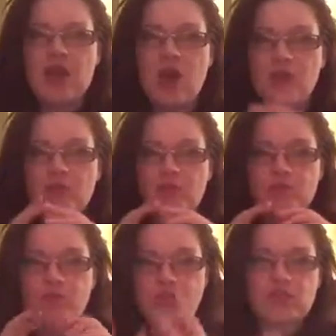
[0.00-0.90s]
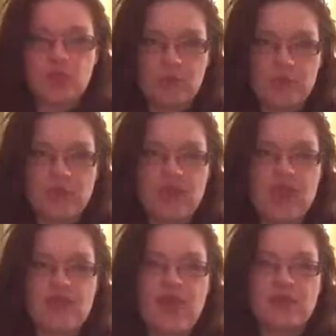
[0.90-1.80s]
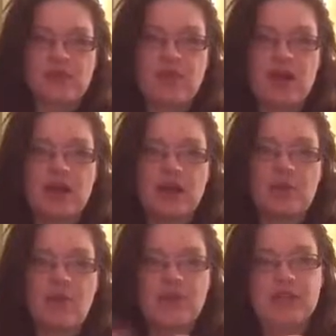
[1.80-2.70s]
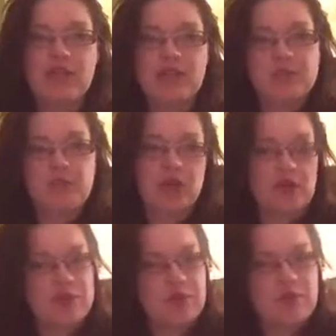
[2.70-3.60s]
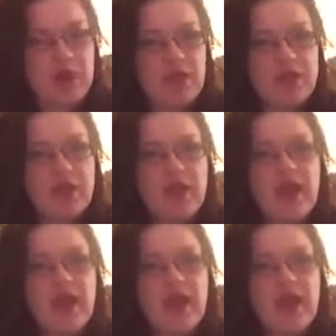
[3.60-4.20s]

are predetermined, and that is my Public Library's Book Club Book of the Month,